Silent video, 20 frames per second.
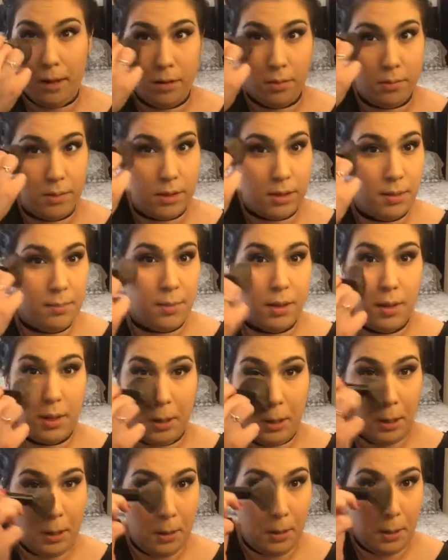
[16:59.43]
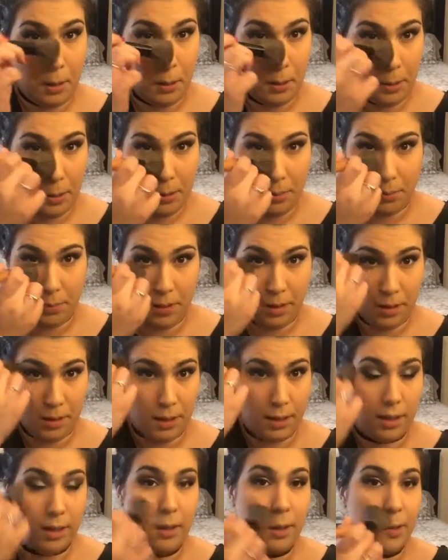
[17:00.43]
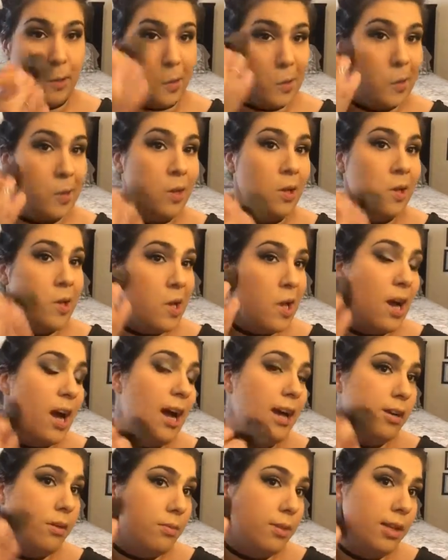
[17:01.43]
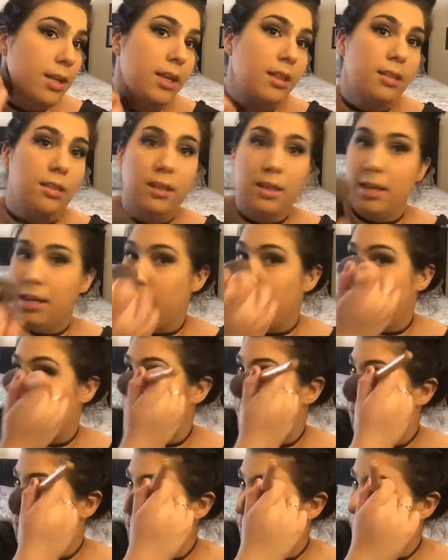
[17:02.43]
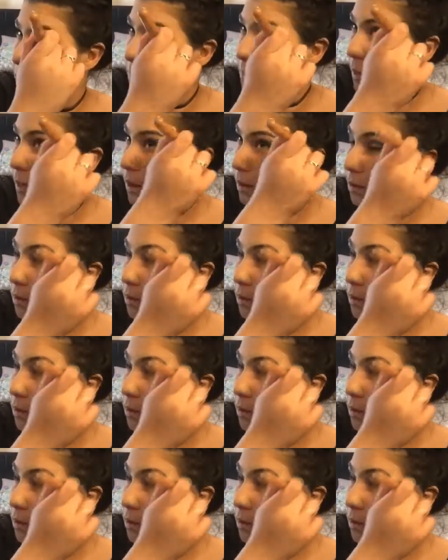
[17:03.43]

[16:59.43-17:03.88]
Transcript: I don't really mind. And then I'm gonna I don't really leave the